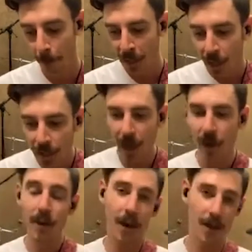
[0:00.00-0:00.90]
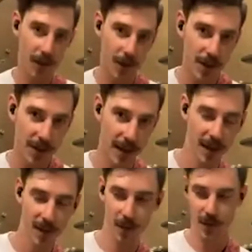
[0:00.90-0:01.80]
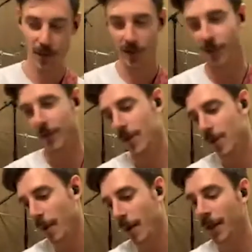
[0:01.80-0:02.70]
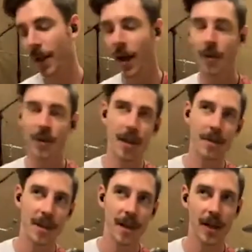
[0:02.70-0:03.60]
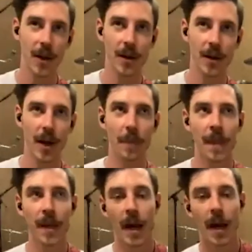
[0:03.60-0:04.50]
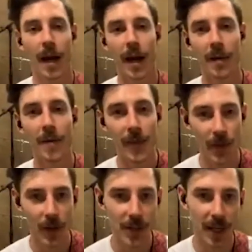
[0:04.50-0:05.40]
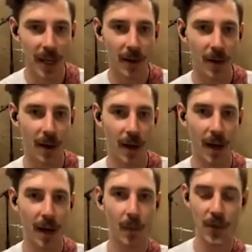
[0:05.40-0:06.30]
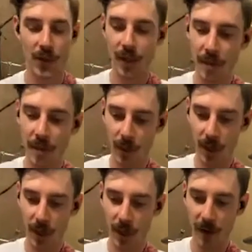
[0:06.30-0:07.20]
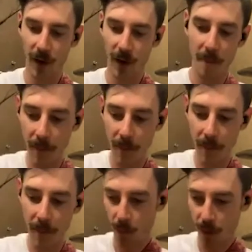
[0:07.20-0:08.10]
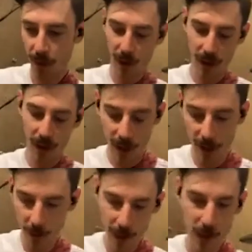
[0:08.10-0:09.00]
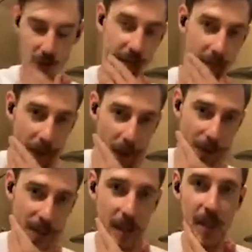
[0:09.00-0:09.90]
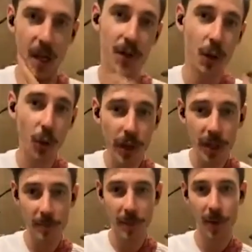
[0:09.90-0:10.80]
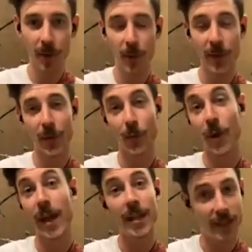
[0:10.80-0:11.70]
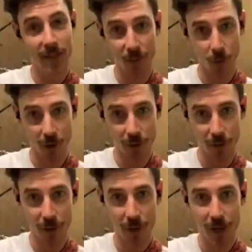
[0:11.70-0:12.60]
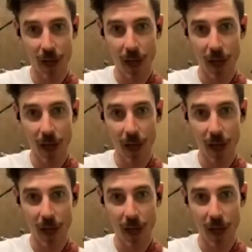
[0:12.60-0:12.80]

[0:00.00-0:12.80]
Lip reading: Now, the third scale, which you're probably like, oh, well, tell me something I don't know. The third scale, which is going to be one of our more interesting modes, is going to be our Dorian mode with the raised fourth.